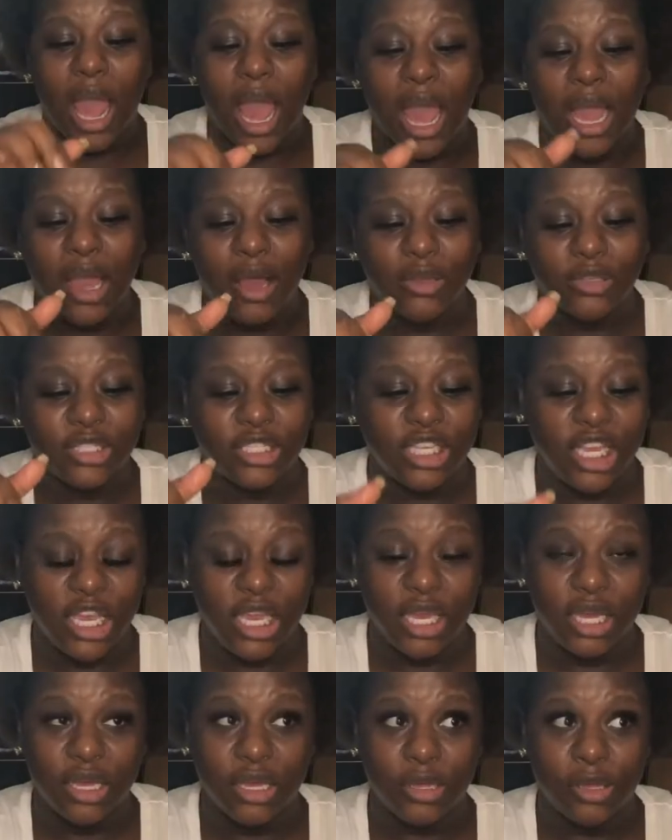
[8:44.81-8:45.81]
I go
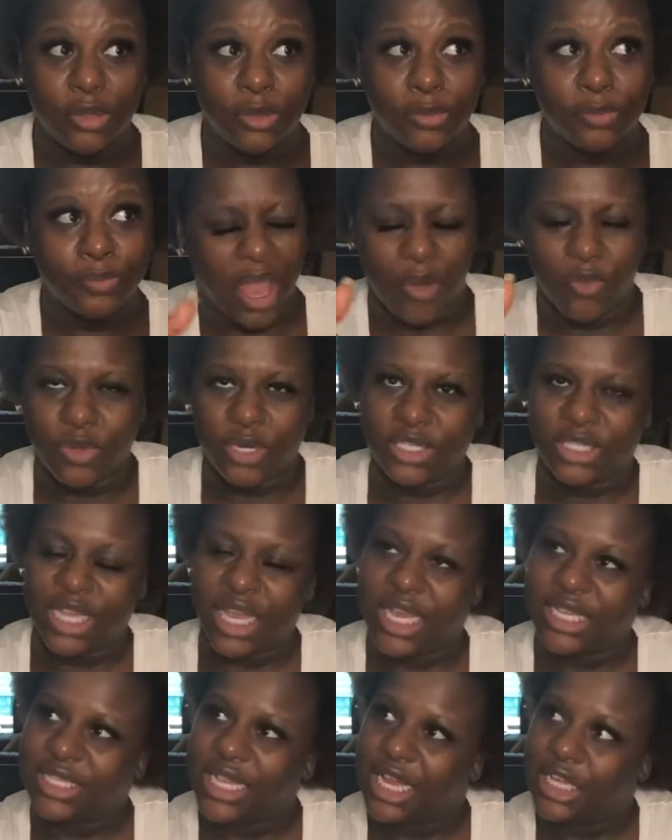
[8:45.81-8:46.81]
see him, I want to say
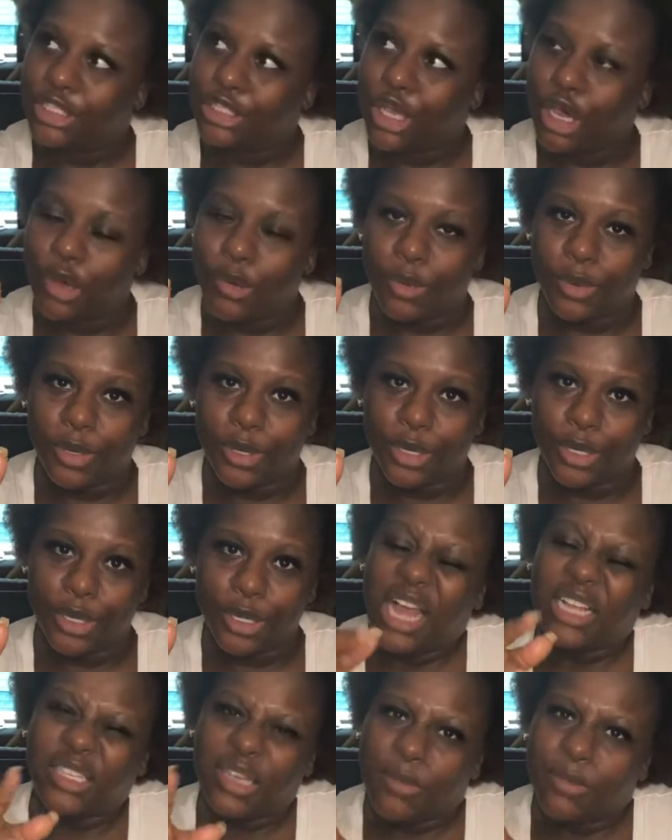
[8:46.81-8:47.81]
it's October
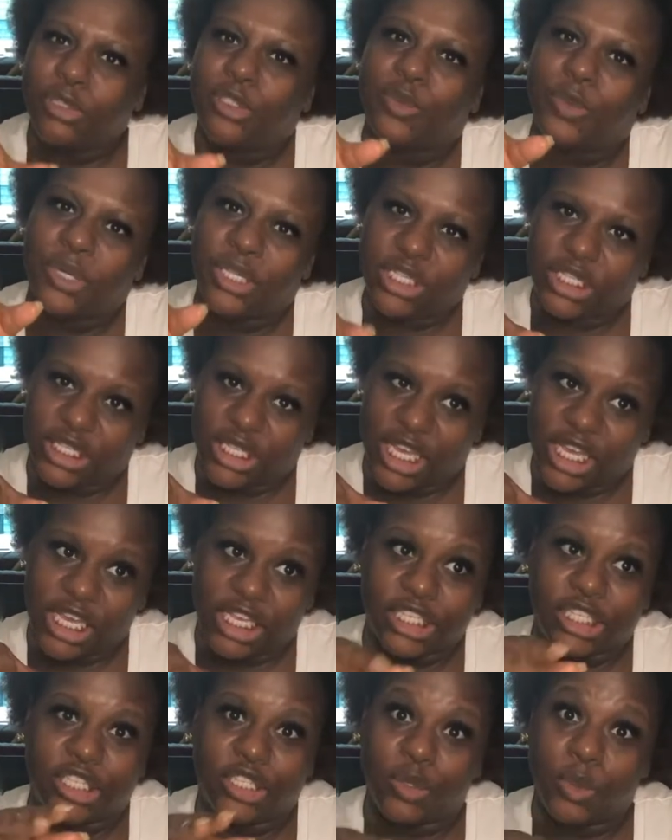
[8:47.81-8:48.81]

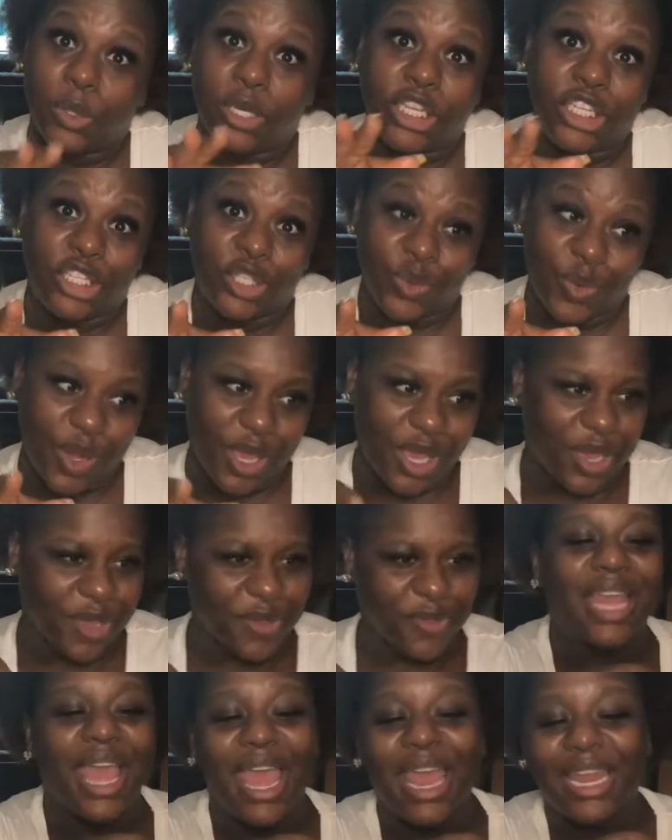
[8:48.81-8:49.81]
26,
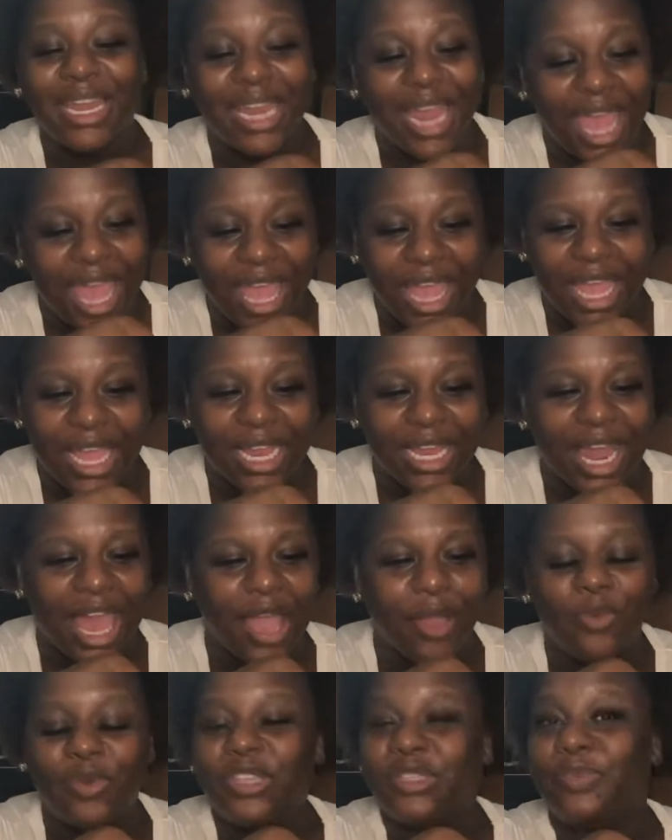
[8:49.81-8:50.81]
2012. That day,
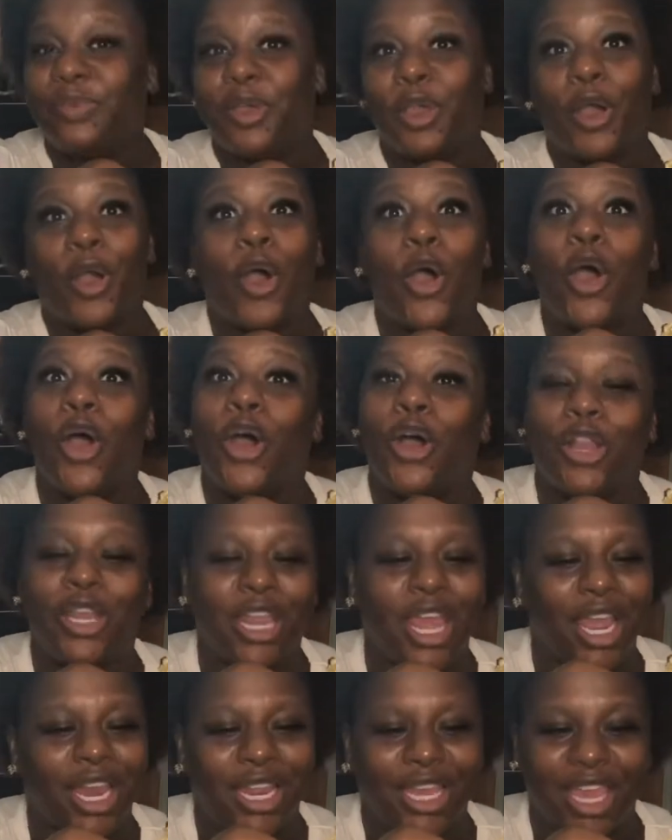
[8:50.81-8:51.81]
like, we spent all
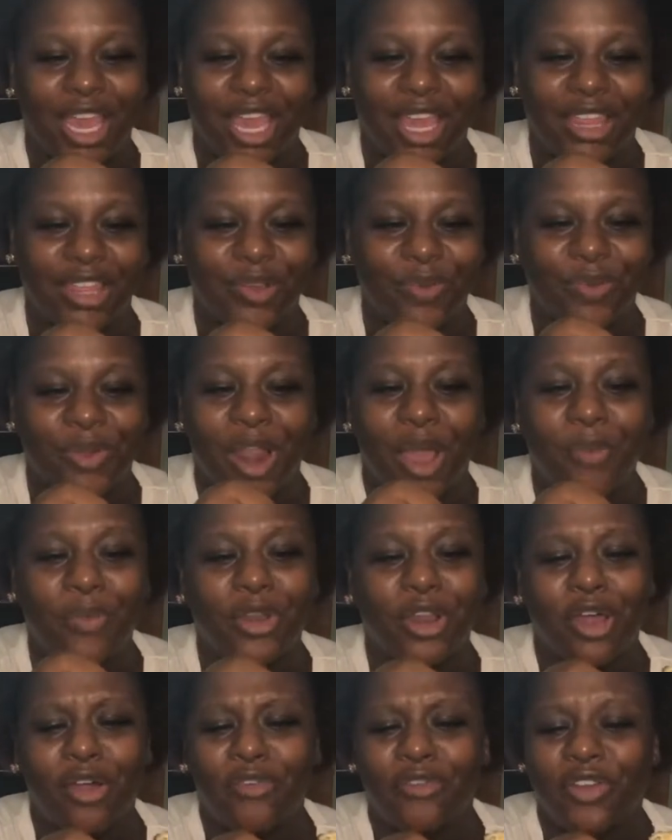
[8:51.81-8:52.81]
day together. When I
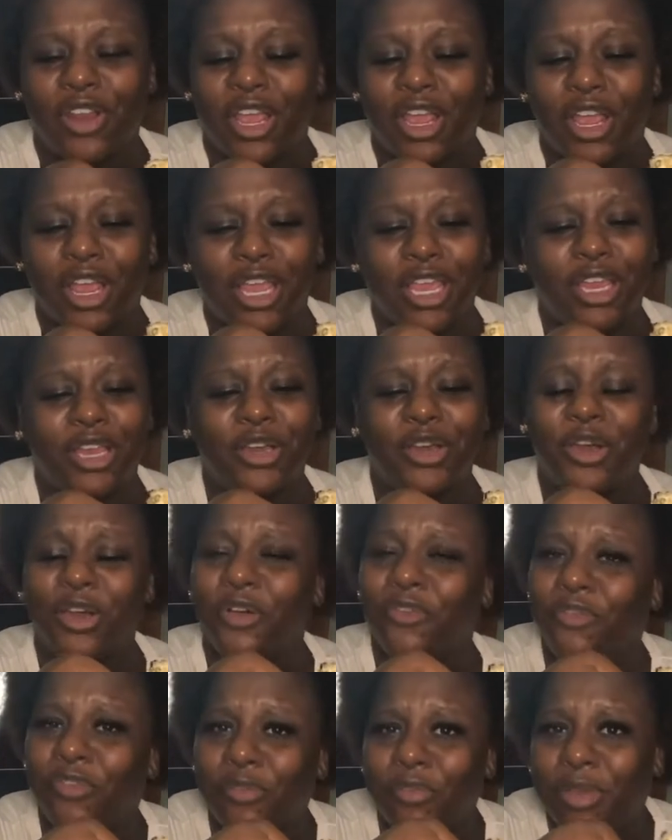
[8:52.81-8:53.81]
went over there, he
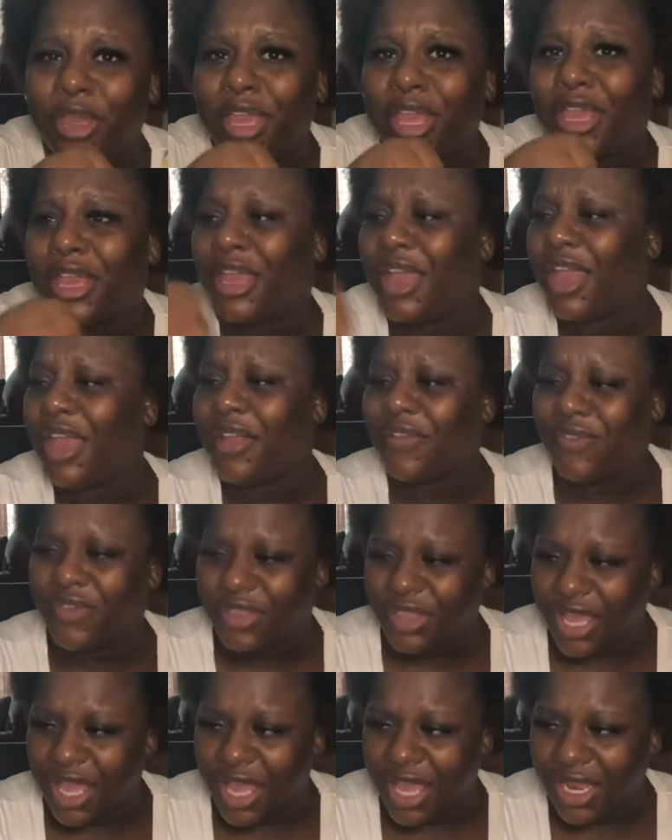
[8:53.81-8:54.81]
cooked for me and
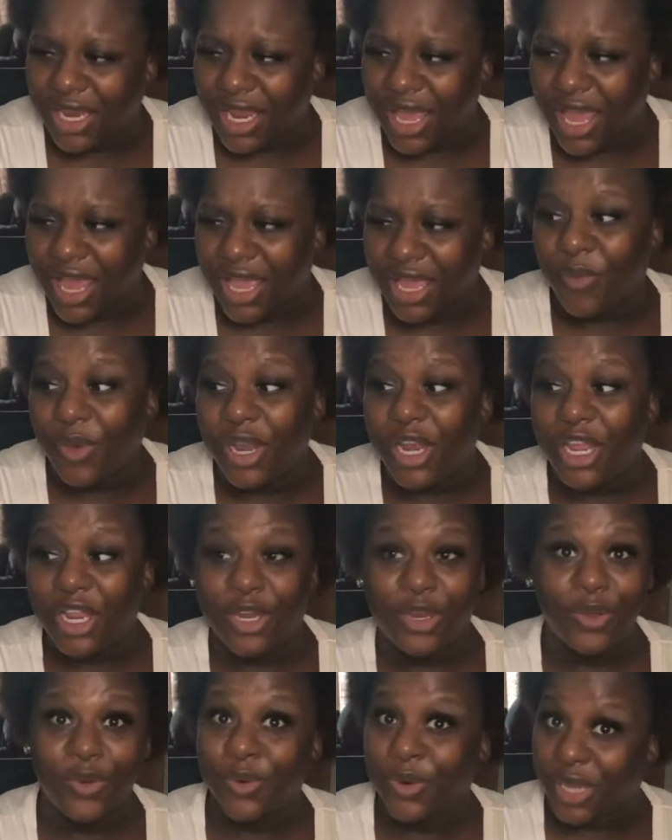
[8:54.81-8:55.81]
everything. Like, we didn't
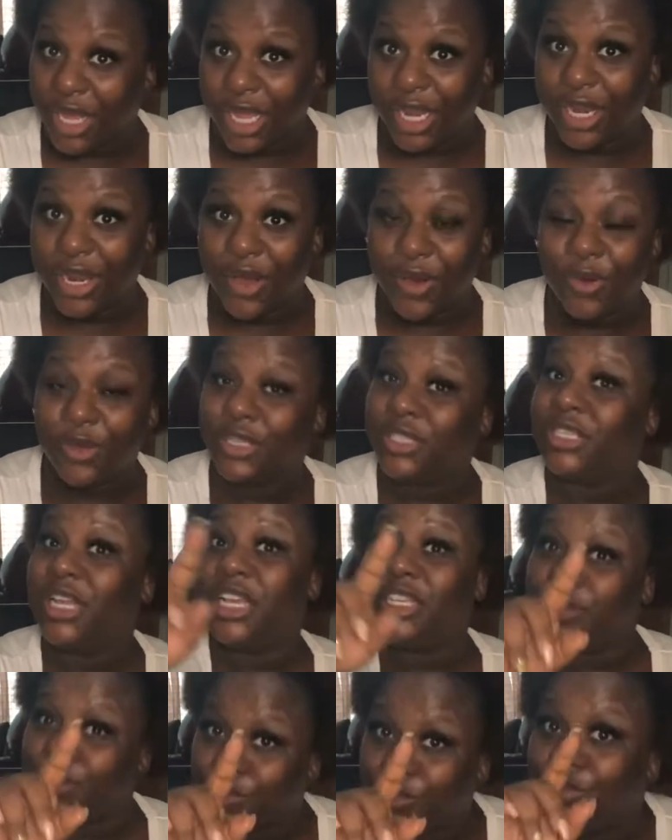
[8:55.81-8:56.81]
do nothing though, because
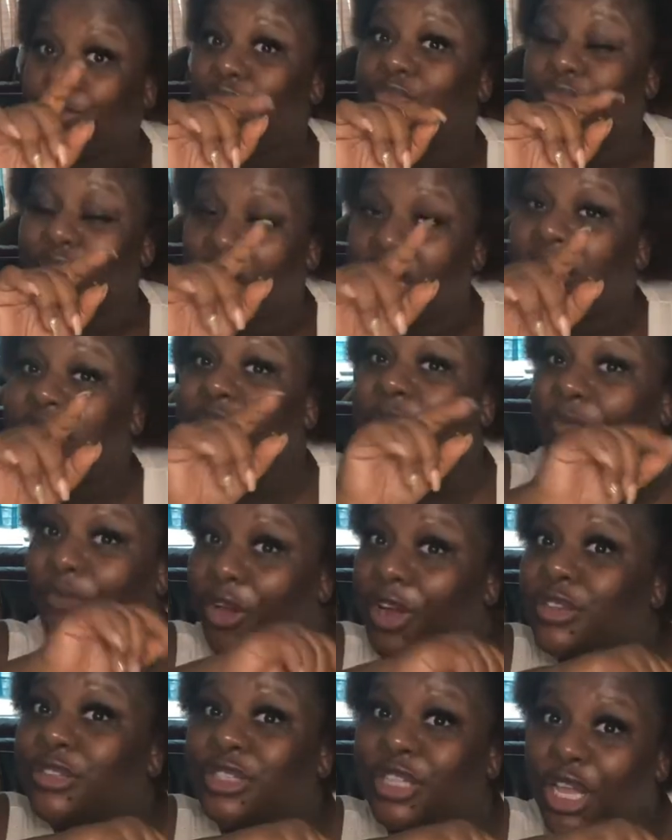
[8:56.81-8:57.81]
that's the
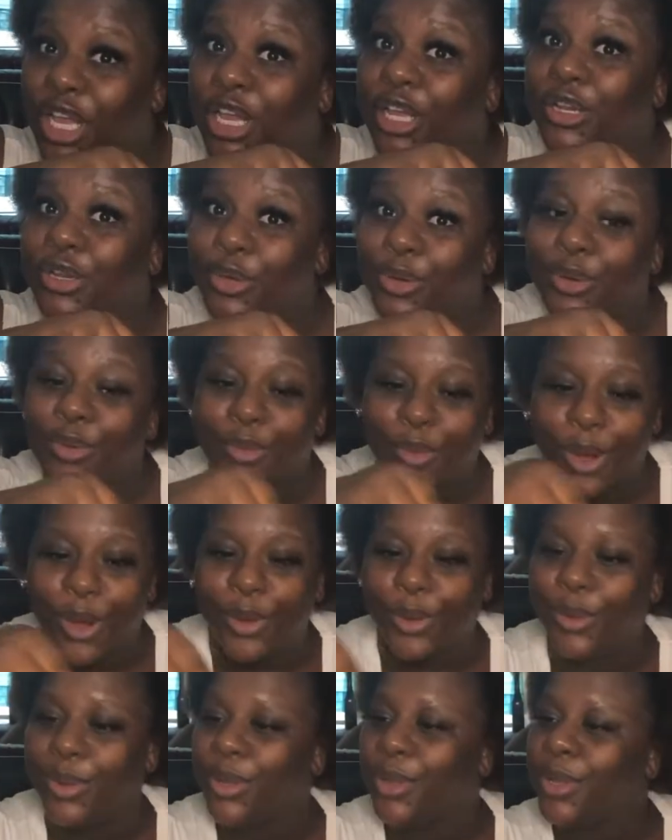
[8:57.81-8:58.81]
first thing a dude
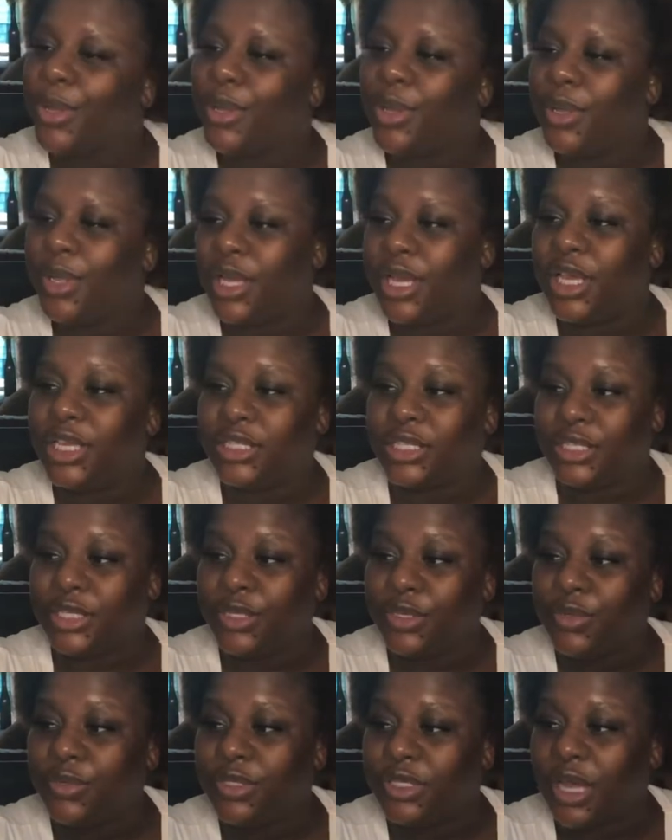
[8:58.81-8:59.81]
want, is to
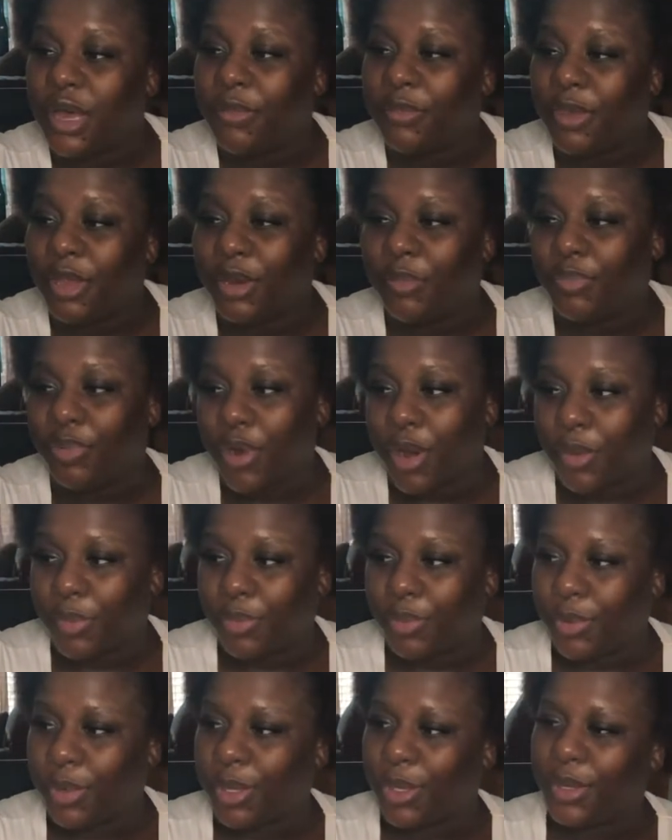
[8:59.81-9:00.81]
do something
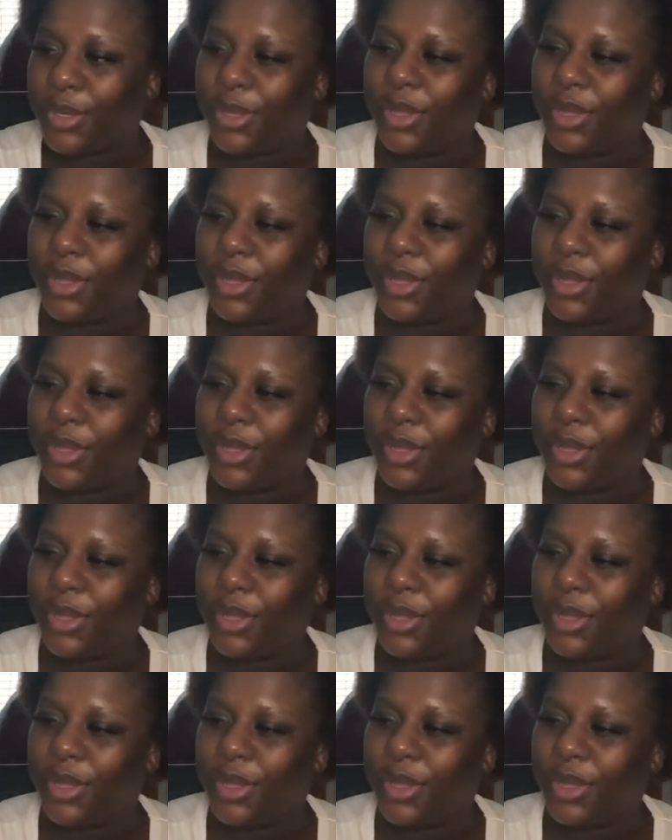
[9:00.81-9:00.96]
inappropriate.